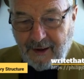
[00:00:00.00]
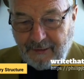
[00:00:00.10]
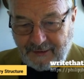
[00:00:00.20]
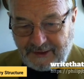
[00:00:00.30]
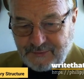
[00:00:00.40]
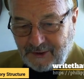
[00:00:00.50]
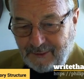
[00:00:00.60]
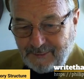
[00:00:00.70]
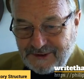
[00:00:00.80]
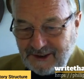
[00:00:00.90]
"Oh, that's what I'll
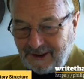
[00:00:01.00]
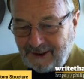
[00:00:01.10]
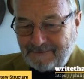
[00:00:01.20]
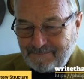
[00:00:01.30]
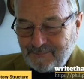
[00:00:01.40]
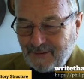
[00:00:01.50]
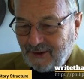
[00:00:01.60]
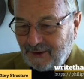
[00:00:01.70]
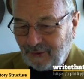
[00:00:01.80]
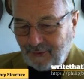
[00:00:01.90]
be selling.
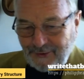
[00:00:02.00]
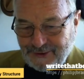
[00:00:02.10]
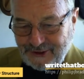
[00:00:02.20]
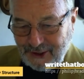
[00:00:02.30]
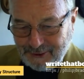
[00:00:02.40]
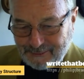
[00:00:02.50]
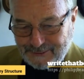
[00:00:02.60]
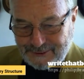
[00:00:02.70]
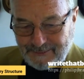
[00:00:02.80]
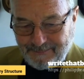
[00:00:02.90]
Gloria's
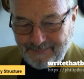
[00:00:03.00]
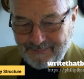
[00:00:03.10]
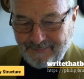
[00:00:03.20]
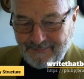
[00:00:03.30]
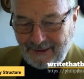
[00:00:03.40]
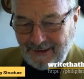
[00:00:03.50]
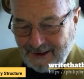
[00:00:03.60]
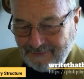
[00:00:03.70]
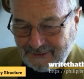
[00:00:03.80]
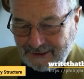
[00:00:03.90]
Homes." They
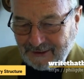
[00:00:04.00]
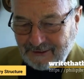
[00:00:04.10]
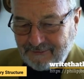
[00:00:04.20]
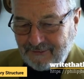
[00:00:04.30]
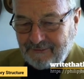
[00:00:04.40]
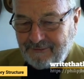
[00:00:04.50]
laughed together for the